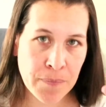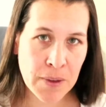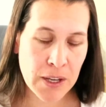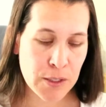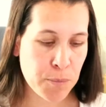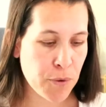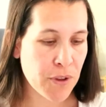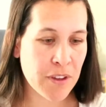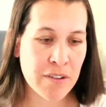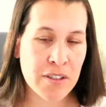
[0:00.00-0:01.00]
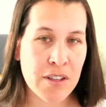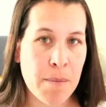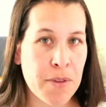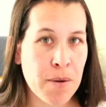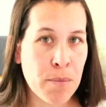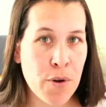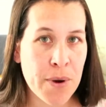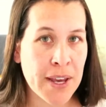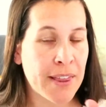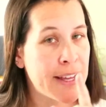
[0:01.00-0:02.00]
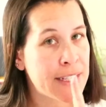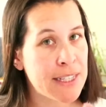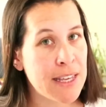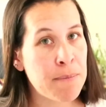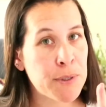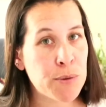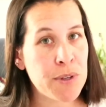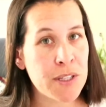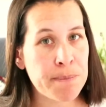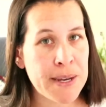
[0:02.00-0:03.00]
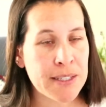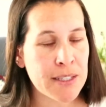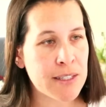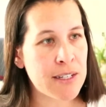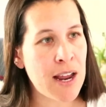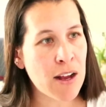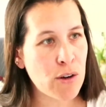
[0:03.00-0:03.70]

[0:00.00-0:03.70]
It's brewing. There's something brewing, and that's the in-between space. It's not